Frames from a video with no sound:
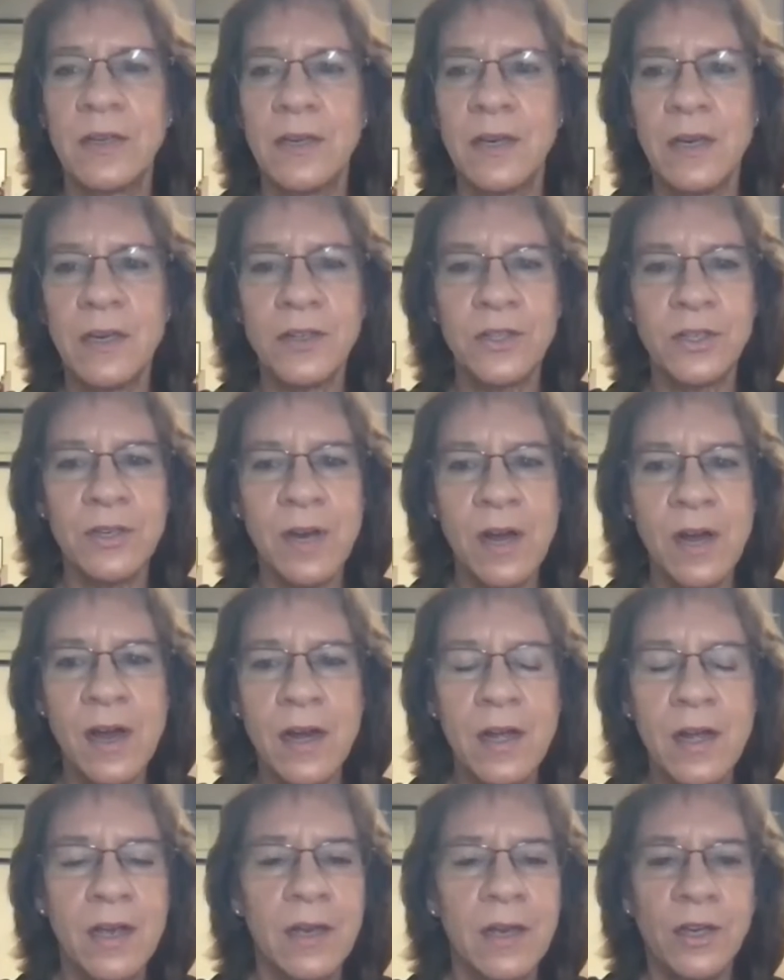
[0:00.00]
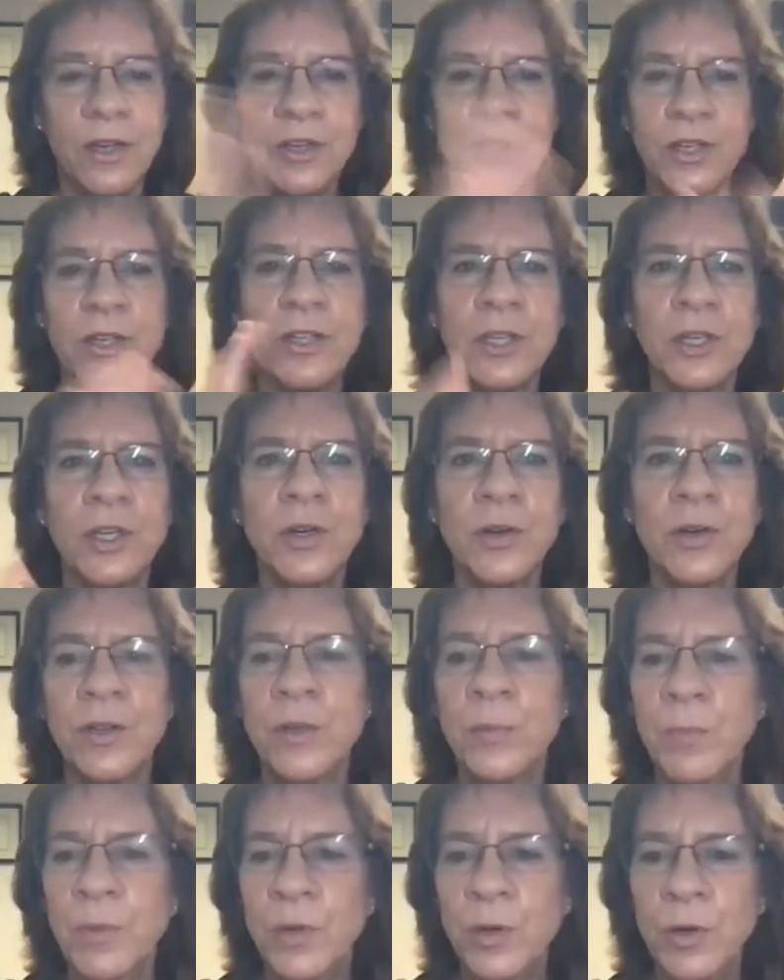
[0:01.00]
It's not, you just learn
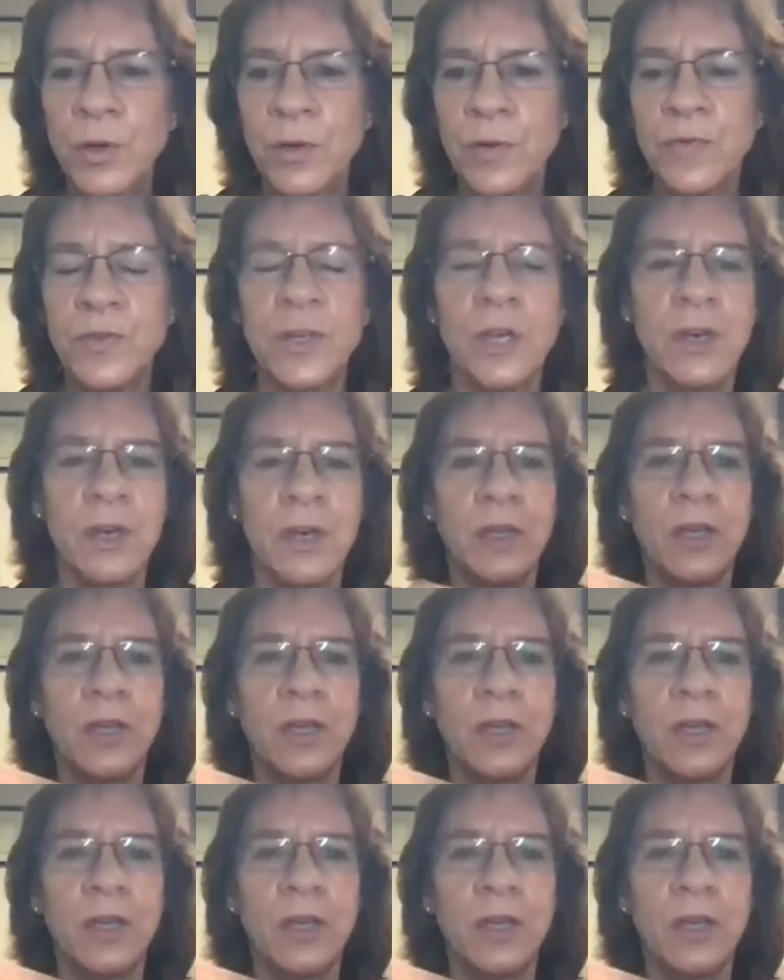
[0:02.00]
the moves,